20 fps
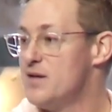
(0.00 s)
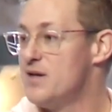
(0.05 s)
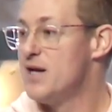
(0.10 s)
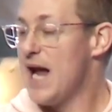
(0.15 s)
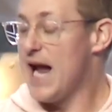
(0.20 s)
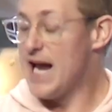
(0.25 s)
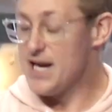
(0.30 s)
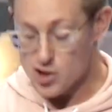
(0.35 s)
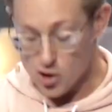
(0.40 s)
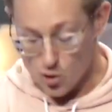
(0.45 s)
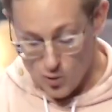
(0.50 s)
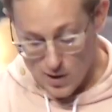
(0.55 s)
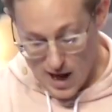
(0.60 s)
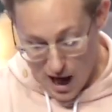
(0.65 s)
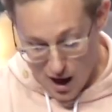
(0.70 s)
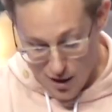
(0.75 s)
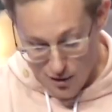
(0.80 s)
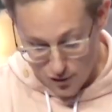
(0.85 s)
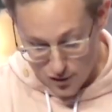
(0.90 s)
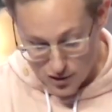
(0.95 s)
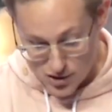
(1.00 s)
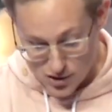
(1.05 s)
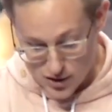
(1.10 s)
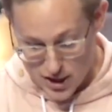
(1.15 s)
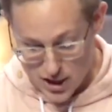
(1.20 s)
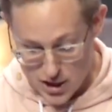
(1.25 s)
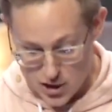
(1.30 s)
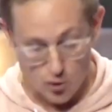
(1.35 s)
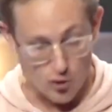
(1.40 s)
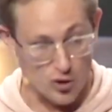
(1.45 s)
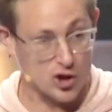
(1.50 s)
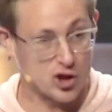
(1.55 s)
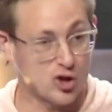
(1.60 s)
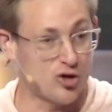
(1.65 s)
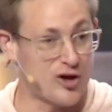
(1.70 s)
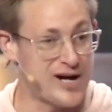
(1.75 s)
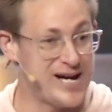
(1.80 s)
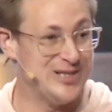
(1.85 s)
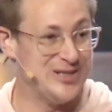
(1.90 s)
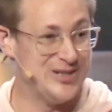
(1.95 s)
And so when others think you're
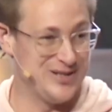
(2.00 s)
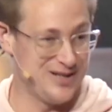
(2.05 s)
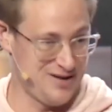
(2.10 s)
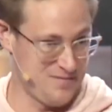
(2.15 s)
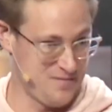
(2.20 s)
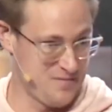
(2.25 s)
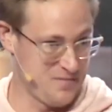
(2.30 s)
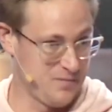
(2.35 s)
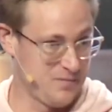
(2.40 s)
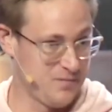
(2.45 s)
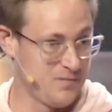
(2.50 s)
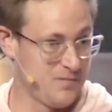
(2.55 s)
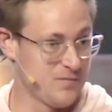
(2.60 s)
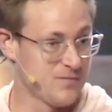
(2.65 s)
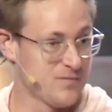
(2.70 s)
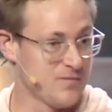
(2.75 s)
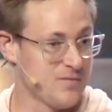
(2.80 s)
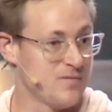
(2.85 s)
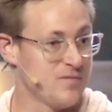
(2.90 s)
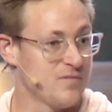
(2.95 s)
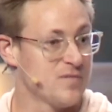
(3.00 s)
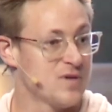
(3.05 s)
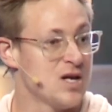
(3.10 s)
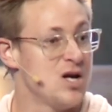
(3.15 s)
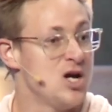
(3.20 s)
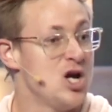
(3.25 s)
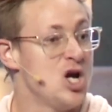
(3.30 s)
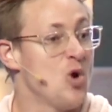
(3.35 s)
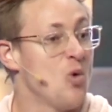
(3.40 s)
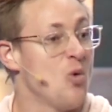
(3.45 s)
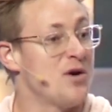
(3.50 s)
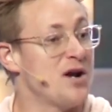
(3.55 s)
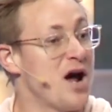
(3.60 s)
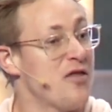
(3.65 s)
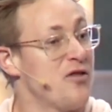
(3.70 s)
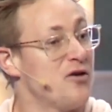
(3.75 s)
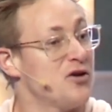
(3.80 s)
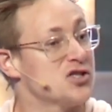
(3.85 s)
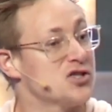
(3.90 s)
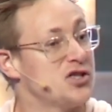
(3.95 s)
crazy, when
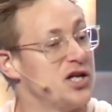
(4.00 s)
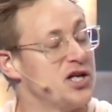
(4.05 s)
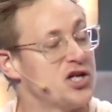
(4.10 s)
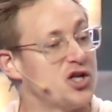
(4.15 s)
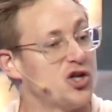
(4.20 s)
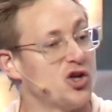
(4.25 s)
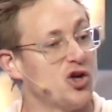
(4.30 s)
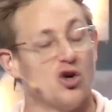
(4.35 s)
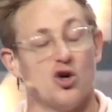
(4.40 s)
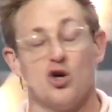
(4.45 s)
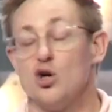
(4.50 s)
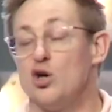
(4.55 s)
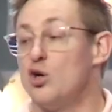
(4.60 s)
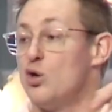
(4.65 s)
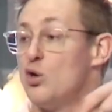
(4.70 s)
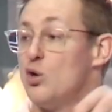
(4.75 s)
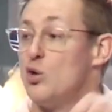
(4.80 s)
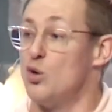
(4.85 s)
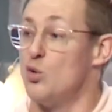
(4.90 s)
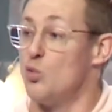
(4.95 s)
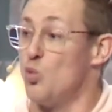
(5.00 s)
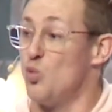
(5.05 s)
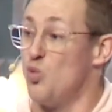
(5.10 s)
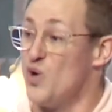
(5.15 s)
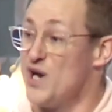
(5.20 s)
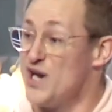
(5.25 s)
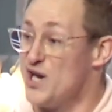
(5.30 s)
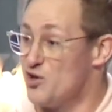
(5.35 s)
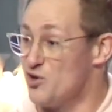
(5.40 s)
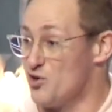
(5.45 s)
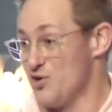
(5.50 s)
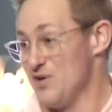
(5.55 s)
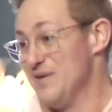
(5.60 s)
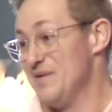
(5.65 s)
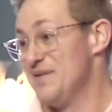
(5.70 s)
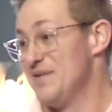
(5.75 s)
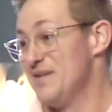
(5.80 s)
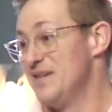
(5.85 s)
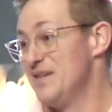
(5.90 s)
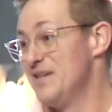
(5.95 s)
others think you're weird,
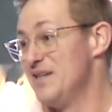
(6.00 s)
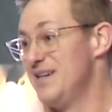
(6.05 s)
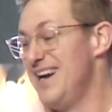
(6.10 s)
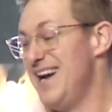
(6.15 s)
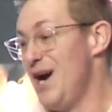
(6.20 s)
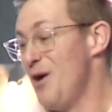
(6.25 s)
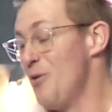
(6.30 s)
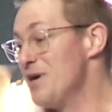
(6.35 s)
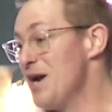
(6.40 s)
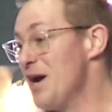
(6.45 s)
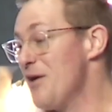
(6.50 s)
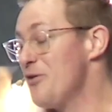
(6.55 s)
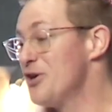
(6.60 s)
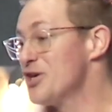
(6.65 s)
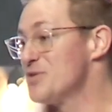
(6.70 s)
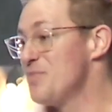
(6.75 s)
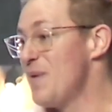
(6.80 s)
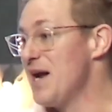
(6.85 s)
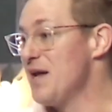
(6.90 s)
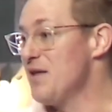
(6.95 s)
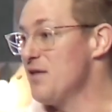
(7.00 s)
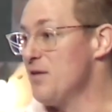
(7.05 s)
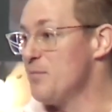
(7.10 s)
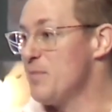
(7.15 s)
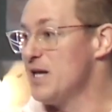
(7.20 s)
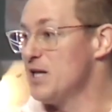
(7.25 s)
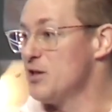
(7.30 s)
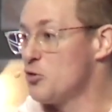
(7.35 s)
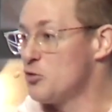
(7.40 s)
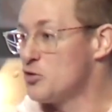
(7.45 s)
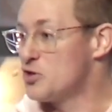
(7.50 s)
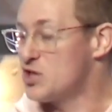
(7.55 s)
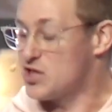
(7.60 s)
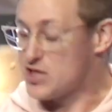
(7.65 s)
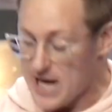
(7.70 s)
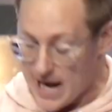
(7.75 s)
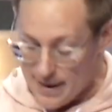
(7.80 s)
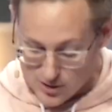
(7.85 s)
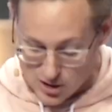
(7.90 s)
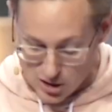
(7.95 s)
when others might be a little
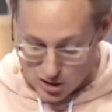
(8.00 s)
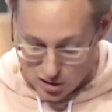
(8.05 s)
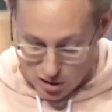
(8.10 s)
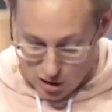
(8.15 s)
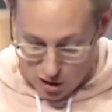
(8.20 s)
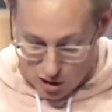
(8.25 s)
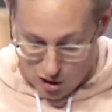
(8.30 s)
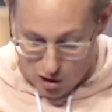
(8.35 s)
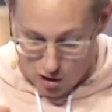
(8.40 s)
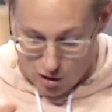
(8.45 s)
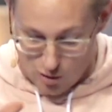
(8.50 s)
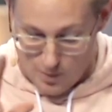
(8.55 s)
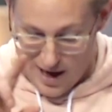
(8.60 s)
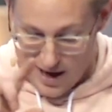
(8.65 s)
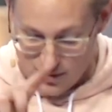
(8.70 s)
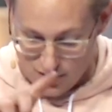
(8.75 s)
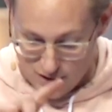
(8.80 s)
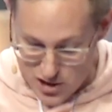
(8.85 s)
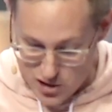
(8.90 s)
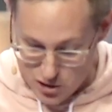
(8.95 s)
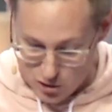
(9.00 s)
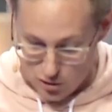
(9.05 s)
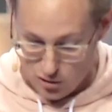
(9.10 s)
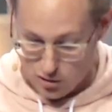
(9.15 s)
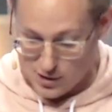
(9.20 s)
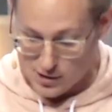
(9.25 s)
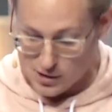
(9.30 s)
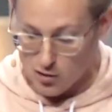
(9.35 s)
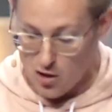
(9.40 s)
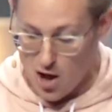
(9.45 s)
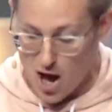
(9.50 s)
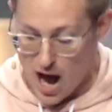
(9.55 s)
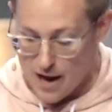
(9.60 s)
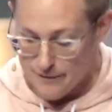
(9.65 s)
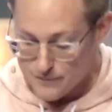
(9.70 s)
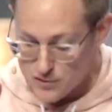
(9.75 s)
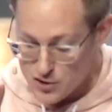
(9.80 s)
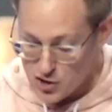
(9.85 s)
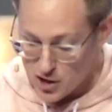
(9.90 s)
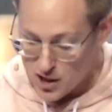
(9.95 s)
skeptical, might think you're a little
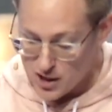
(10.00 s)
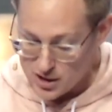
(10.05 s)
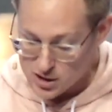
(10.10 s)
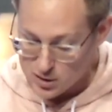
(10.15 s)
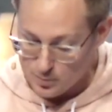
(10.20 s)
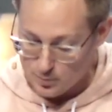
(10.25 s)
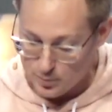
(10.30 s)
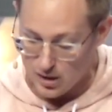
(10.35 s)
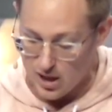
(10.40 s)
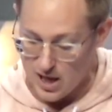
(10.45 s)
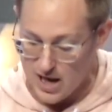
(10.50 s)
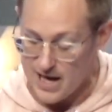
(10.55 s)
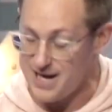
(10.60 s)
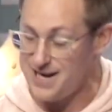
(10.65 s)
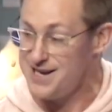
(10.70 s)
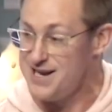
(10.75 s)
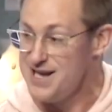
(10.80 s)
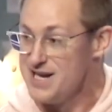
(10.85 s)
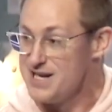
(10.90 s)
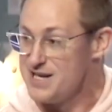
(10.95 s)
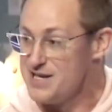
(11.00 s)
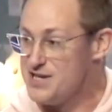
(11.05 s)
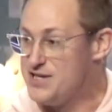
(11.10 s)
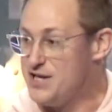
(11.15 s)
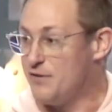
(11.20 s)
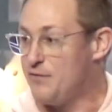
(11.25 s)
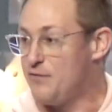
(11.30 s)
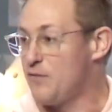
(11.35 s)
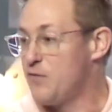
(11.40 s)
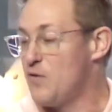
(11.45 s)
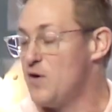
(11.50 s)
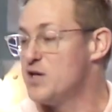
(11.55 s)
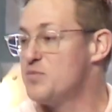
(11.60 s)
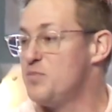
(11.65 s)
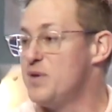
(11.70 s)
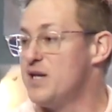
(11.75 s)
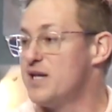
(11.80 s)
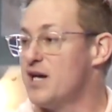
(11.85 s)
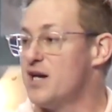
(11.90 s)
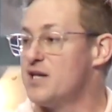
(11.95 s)
off, just plain different
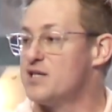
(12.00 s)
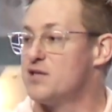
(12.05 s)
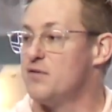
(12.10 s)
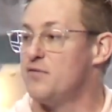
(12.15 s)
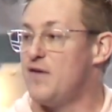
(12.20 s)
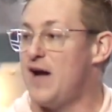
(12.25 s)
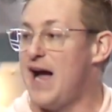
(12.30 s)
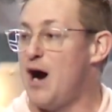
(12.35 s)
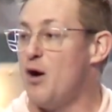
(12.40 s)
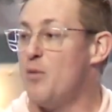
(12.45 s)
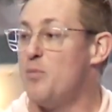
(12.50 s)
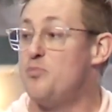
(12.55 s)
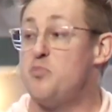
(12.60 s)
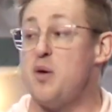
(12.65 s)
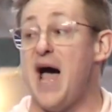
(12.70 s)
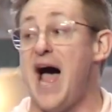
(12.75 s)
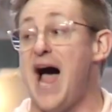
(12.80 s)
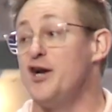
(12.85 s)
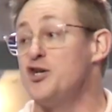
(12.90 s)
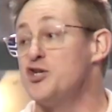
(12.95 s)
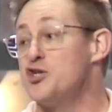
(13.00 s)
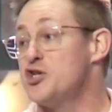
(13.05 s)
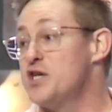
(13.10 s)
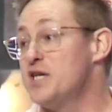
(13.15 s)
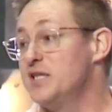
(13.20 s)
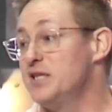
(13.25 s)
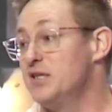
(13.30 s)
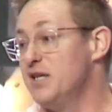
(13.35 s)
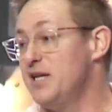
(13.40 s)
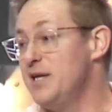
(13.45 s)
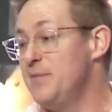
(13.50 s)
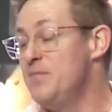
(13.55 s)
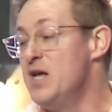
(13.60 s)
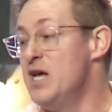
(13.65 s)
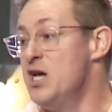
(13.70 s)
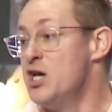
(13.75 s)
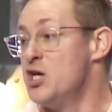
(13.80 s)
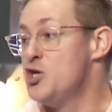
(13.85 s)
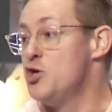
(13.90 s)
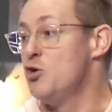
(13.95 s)
because of how passionately
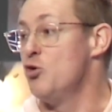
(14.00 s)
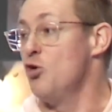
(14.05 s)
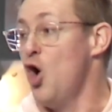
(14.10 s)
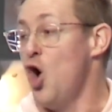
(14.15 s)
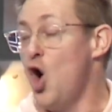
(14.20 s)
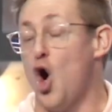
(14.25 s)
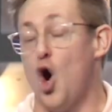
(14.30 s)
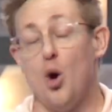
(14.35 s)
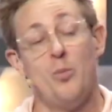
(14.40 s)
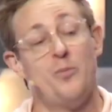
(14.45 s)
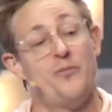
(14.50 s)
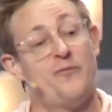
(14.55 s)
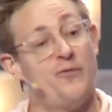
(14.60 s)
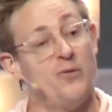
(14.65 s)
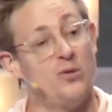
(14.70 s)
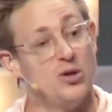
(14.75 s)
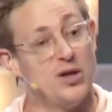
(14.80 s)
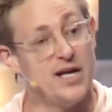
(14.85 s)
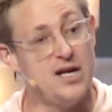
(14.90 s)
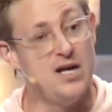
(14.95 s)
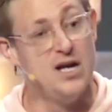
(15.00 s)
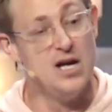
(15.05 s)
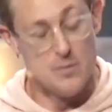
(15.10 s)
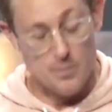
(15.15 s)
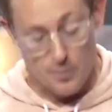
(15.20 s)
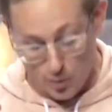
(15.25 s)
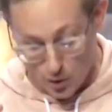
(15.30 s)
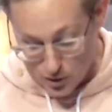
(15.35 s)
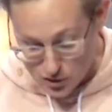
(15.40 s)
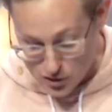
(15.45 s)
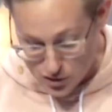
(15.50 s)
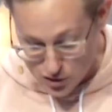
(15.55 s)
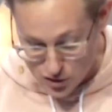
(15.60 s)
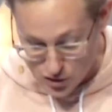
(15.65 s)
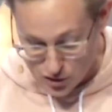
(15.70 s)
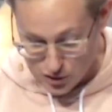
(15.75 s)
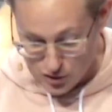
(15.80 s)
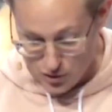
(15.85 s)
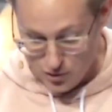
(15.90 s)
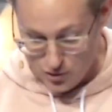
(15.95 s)
you hopefully
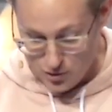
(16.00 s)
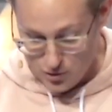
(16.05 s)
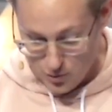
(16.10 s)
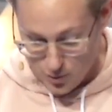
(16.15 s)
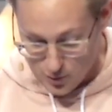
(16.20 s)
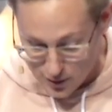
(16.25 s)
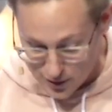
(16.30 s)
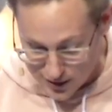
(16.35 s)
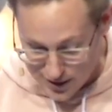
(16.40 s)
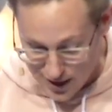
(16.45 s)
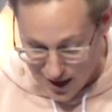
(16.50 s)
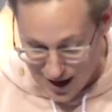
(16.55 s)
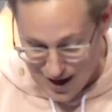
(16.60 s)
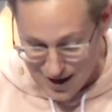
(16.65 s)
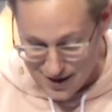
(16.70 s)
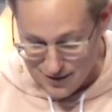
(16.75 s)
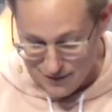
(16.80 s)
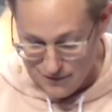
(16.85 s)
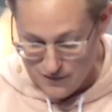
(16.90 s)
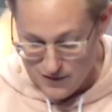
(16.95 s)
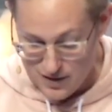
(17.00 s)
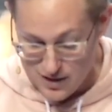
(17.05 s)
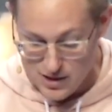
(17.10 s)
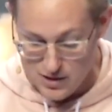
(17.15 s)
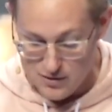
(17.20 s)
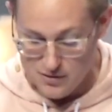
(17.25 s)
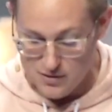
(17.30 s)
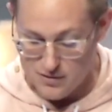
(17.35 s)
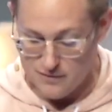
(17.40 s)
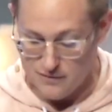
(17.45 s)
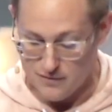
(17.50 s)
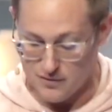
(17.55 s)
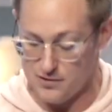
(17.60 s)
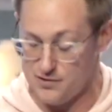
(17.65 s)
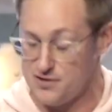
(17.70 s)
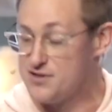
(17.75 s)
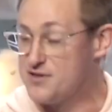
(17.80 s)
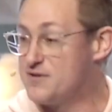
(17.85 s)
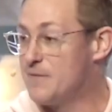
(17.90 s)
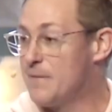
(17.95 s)
pursue the God of the
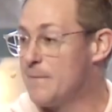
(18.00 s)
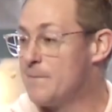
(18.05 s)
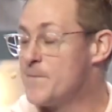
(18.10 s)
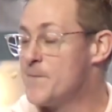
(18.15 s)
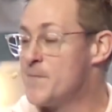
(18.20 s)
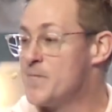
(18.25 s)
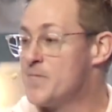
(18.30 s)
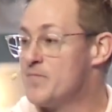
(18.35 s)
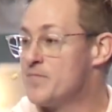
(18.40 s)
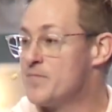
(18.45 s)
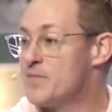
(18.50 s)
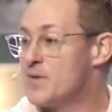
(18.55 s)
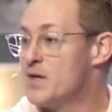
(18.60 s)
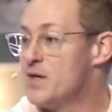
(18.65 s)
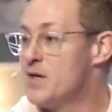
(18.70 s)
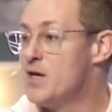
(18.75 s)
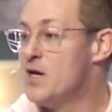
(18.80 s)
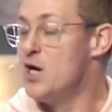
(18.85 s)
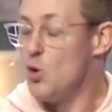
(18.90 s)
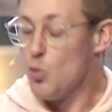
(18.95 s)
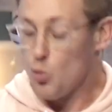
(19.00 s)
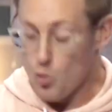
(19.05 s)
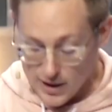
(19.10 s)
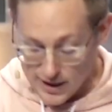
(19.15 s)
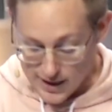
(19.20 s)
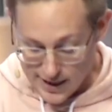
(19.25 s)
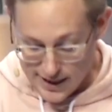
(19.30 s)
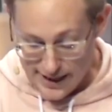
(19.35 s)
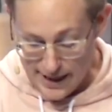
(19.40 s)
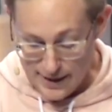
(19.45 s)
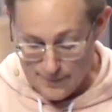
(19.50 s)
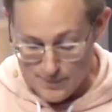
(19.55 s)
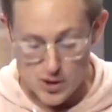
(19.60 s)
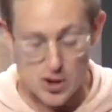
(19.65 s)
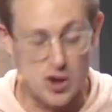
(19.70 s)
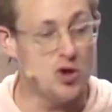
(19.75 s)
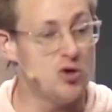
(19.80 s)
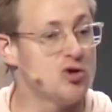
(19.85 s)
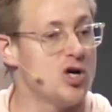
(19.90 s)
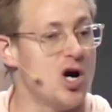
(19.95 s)
universe. What keeps
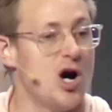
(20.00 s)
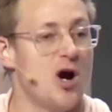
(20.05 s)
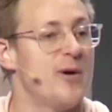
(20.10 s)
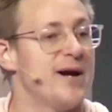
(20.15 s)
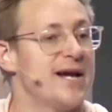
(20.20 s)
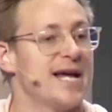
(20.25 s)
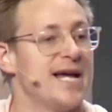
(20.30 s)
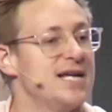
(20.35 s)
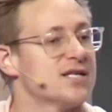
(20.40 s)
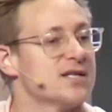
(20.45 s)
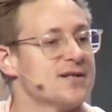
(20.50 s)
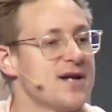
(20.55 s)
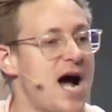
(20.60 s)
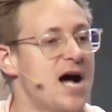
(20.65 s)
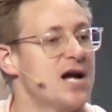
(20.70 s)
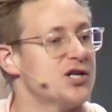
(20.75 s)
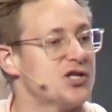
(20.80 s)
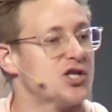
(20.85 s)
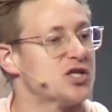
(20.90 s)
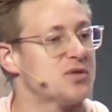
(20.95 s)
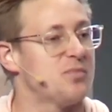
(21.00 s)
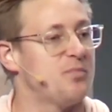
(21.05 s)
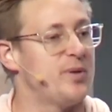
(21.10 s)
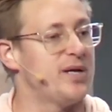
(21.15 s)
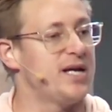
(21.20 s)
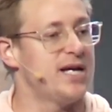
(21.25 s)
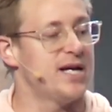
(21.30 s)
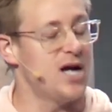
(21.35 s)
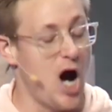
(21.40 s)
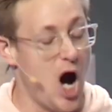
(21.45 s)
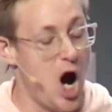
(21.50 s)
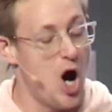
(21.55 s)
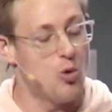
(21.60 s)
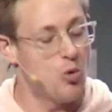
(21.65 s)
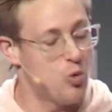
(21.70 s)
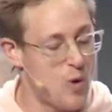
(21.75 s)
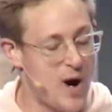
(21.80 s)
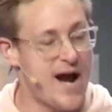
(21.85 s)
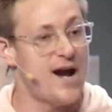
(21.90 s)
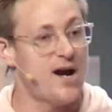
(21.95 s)
you going is not just being
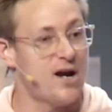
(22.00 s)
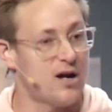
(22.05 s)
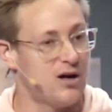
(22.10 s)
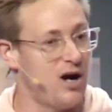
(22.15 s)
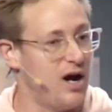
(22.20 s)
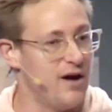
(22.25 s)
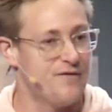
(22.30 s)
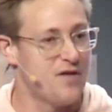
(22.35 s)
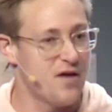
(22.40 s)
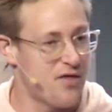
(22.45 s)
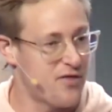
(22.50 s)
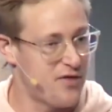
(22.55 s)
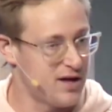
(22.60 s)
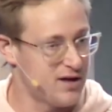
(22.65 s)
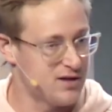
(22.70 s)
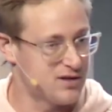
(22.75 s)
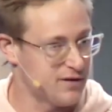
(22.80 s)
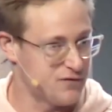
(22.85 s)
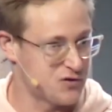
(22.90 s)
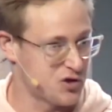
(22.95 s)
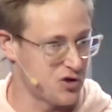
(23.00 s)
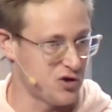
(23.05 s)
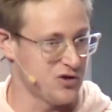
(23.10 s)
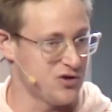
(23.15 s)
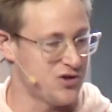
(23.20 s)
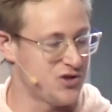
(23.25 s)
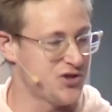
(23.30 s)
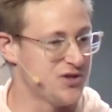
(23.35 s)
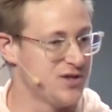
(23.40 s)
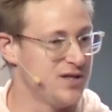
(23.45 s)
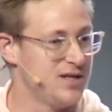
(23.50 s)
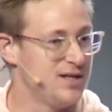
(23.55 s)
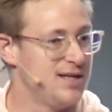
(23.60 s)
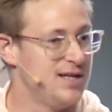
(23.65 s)
aware of the things of church.